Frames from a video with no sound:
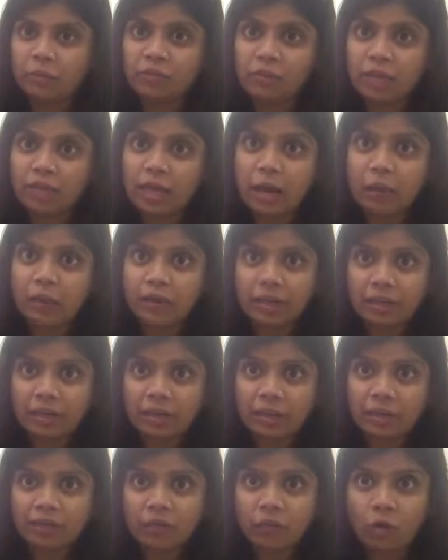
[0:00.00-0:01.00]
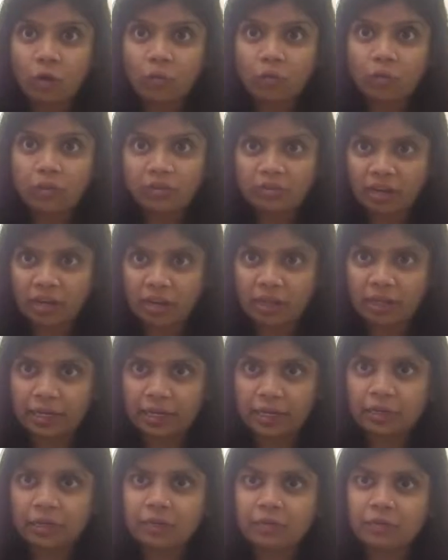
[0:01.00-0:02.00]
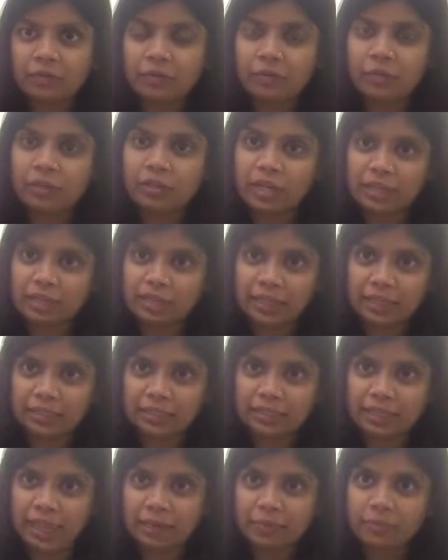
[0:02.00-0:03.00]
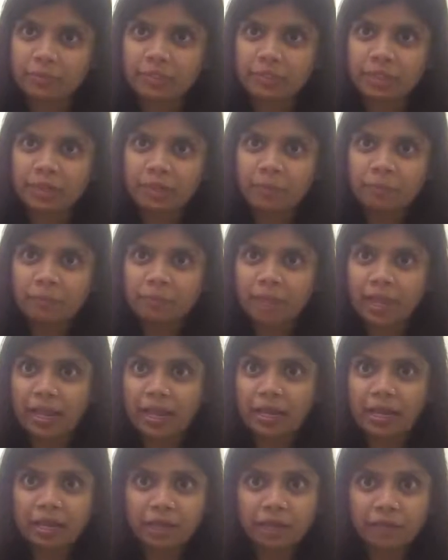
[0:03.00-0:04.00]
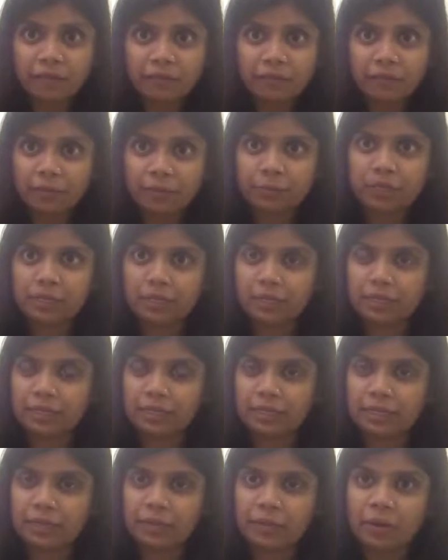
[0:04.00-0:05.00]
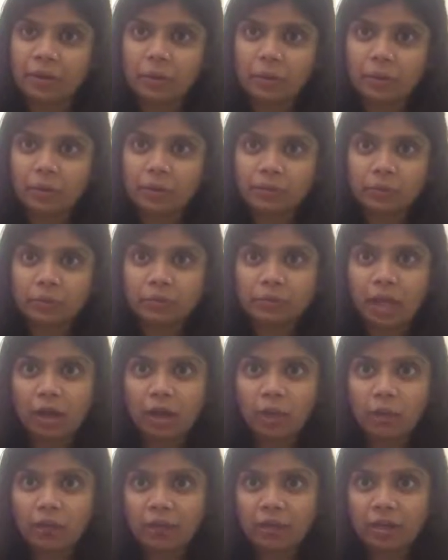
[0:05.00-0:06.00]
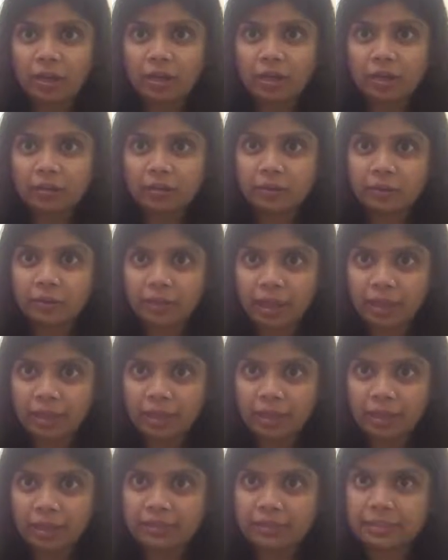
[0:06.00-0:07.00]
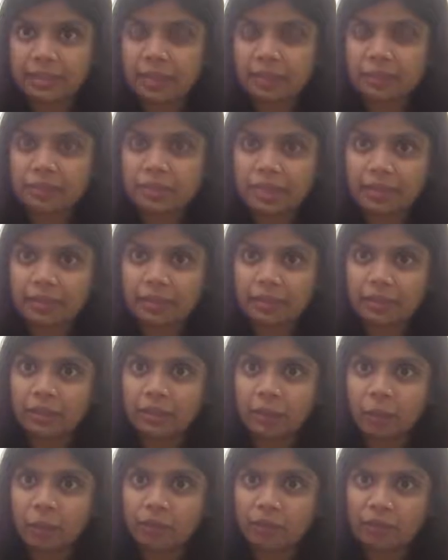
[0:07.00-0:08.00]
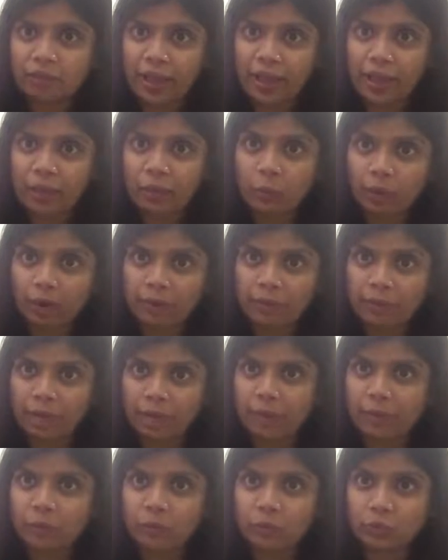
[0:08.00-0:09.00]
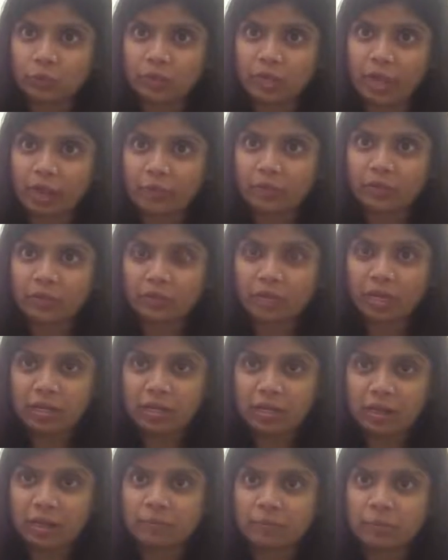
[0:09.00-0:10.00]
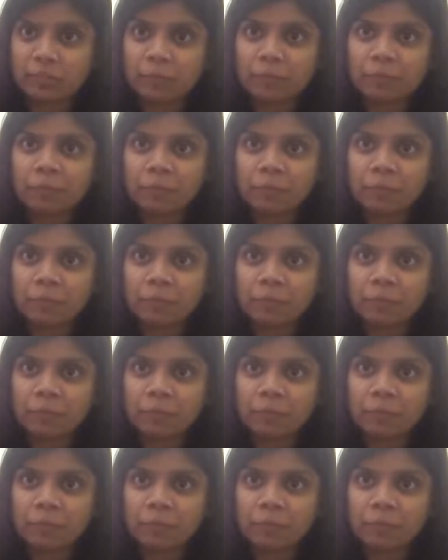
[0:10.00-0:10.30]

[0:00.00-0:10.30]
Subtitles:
Without any formal training, they would take the exams, and I love them dearly. But without training, they would take the exams and then they would fail one time, two times, three times.